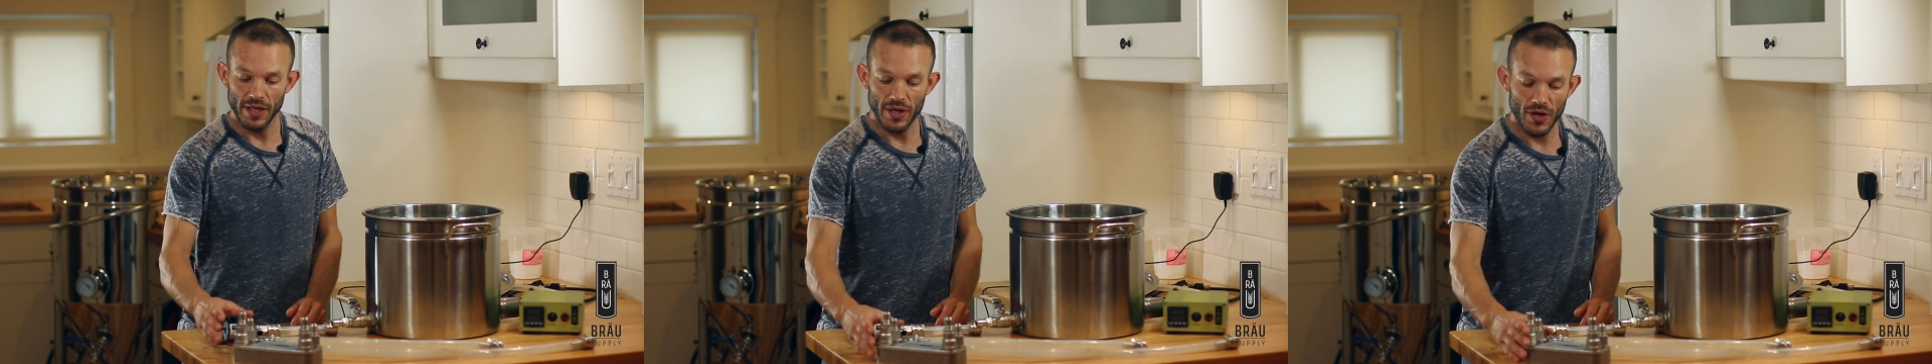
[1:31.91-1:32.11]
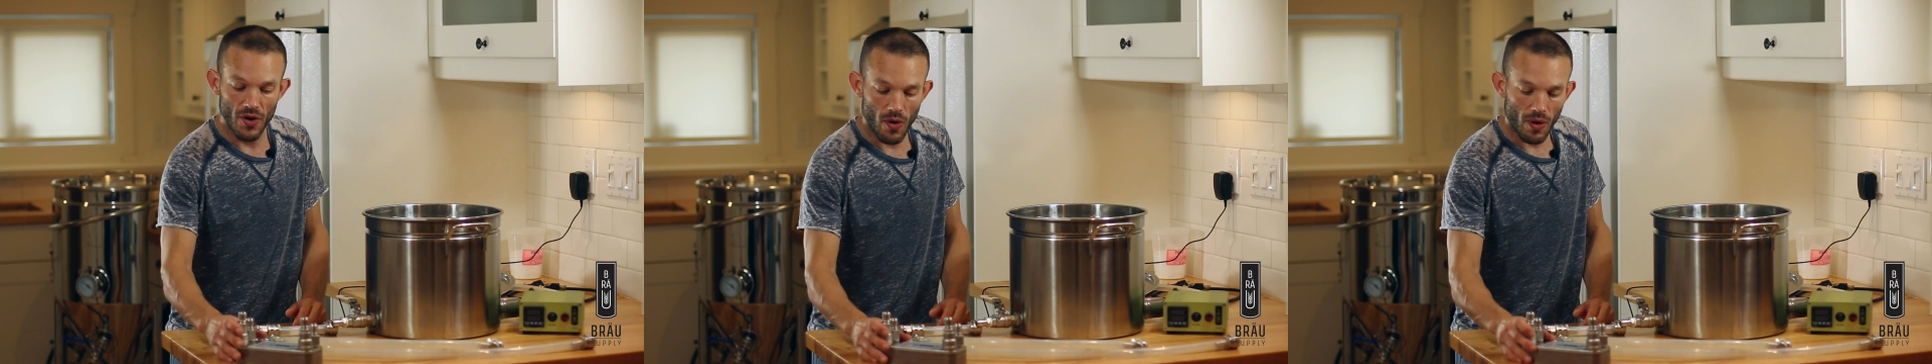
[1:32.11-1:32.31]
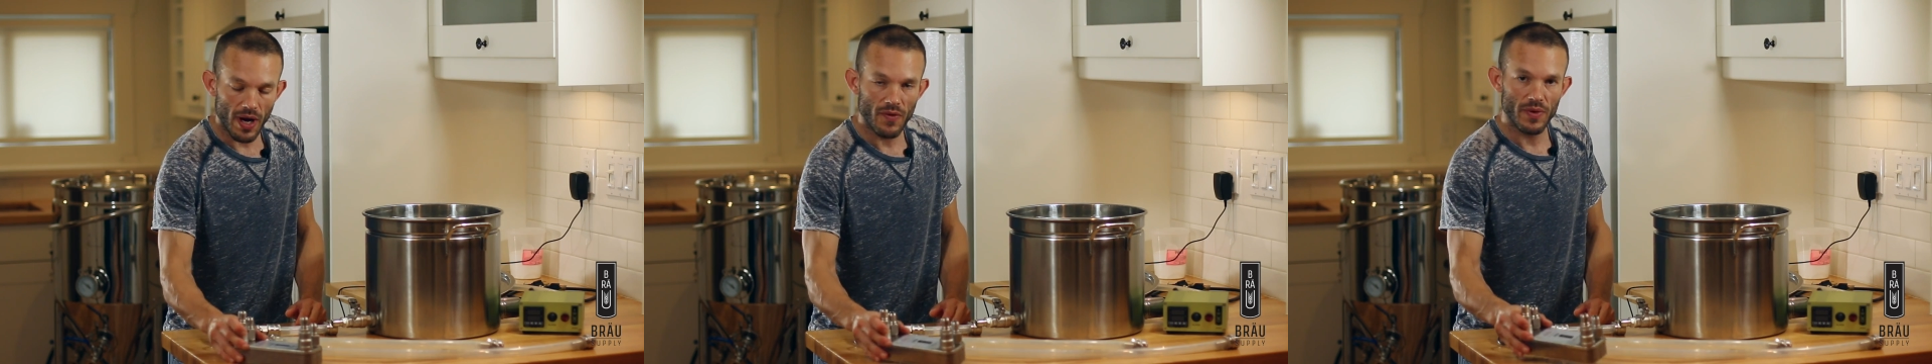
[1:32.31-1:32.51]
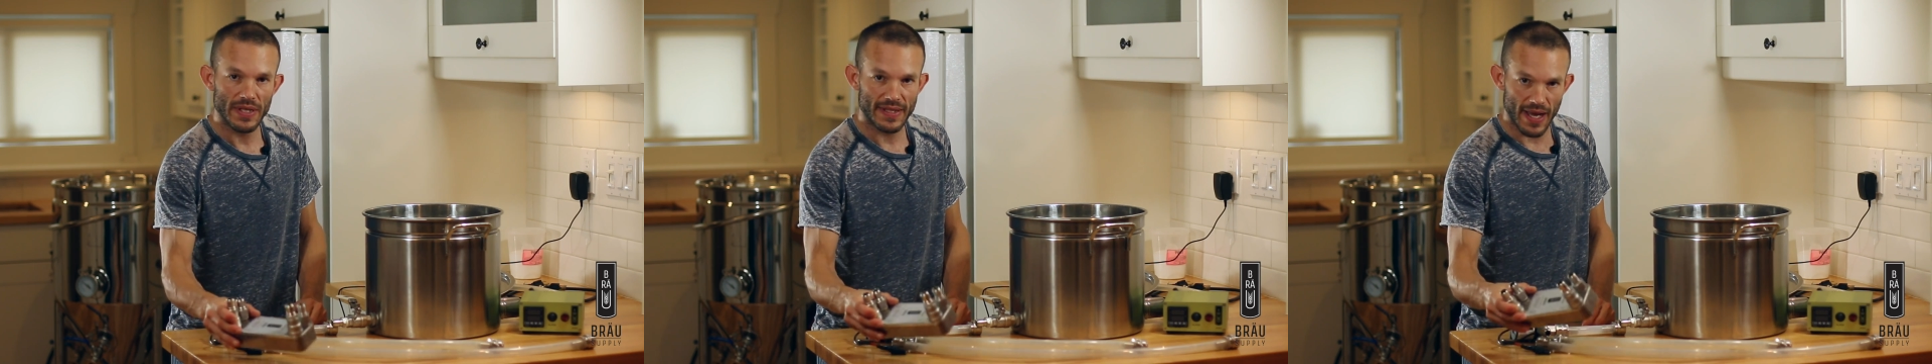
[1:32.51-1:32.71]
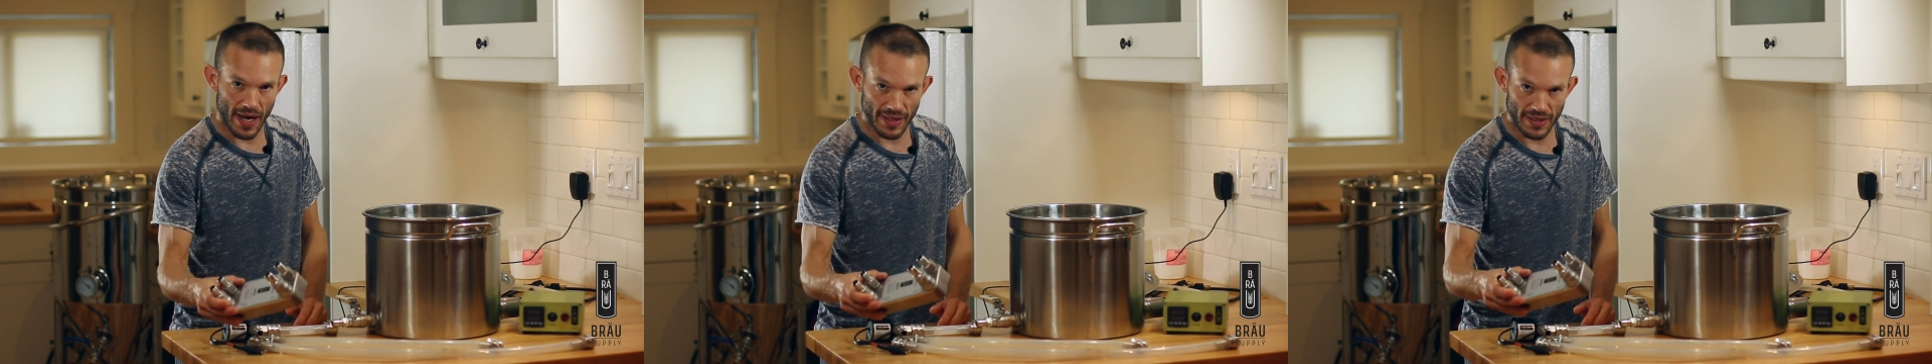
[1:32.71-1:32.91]
nor have we
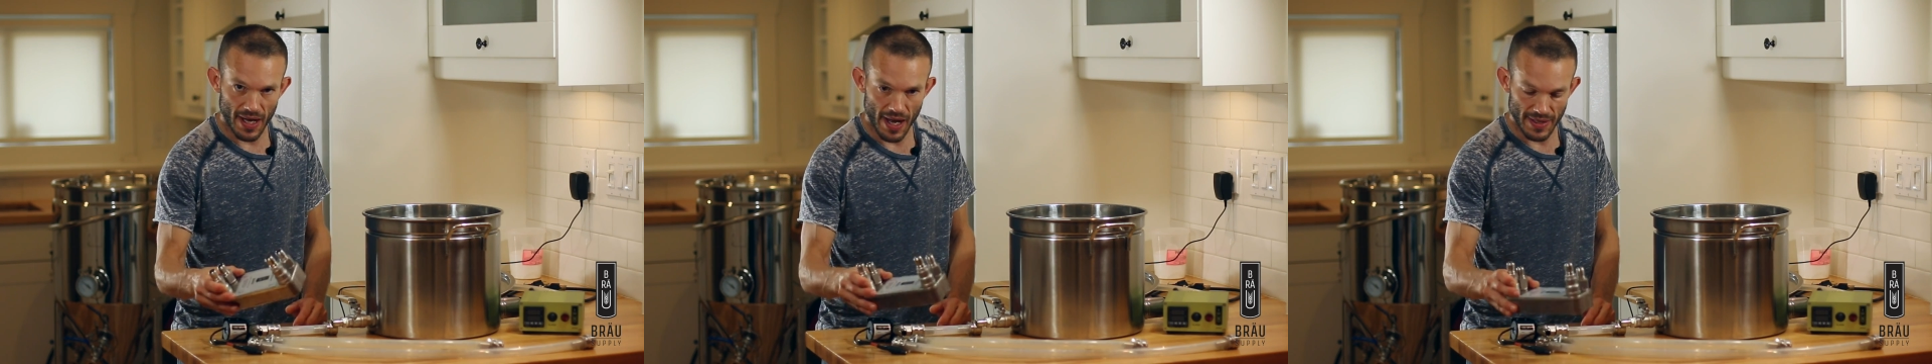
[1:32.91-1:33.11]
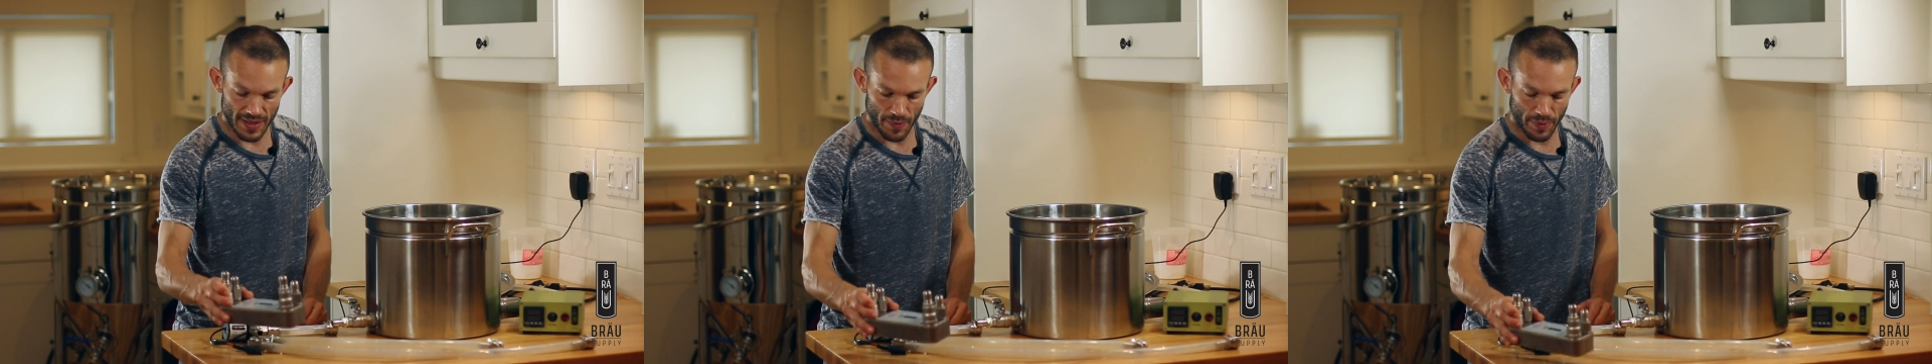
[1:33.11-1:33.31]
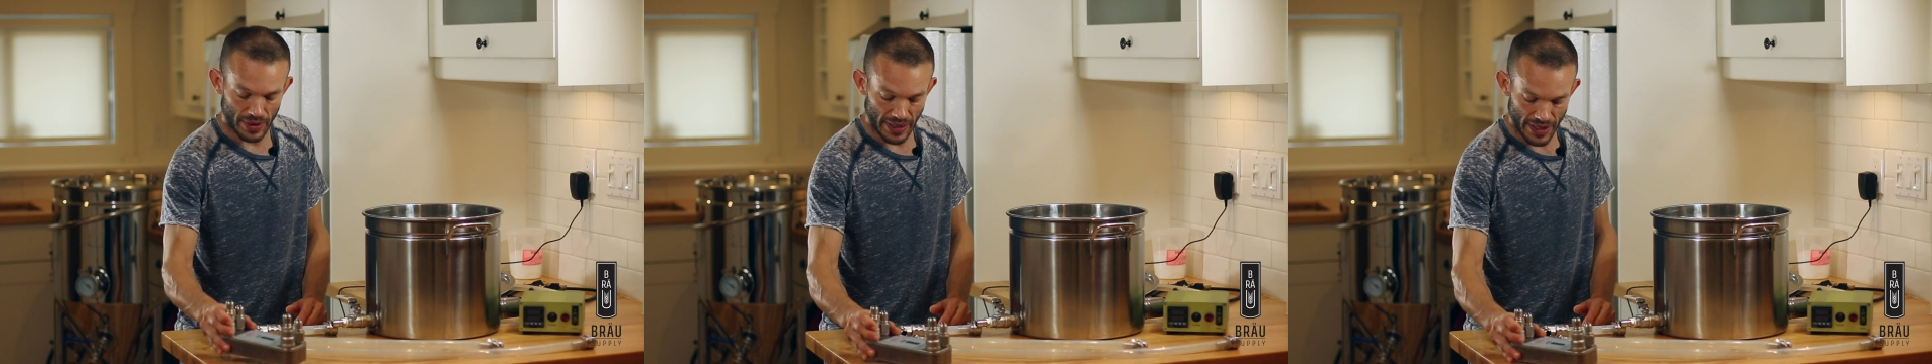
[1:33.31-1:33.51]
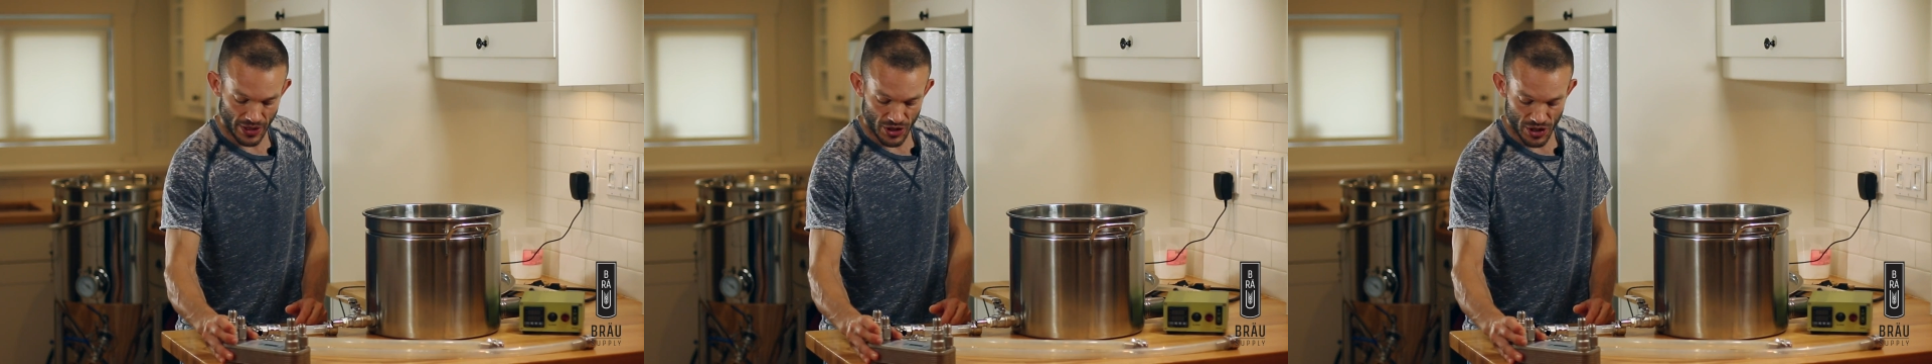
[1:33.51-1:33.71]
sanitized the plate